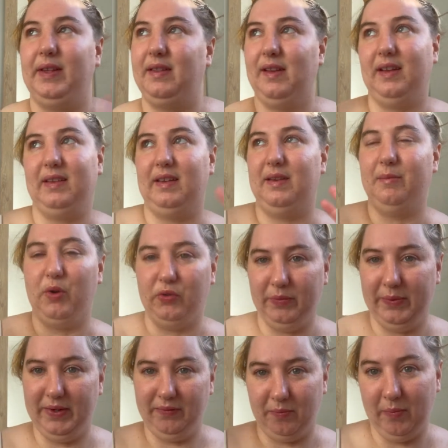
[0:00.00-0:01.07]
things in multiple
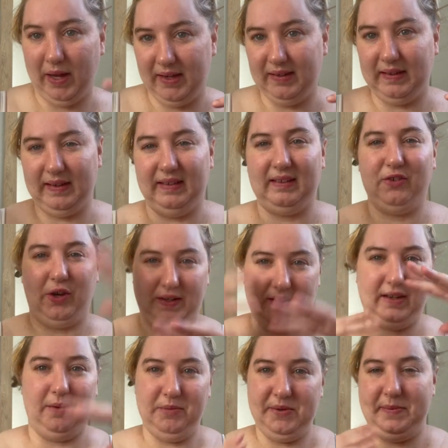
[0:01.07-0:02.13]
different places, try to
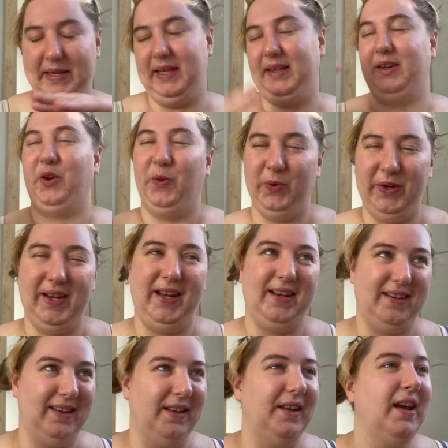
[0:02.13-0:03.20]
come to me and
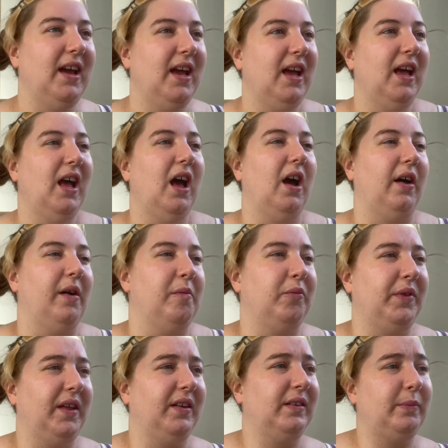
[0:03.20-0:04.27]
coordinated
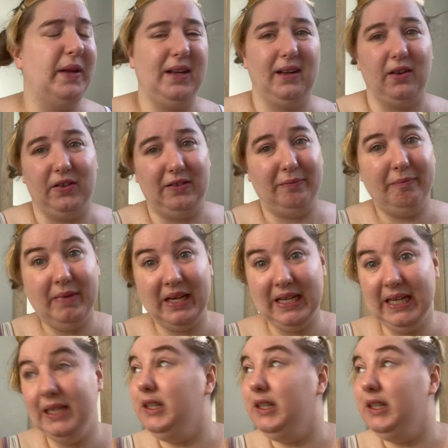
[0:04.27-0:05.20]
without spending loads of money.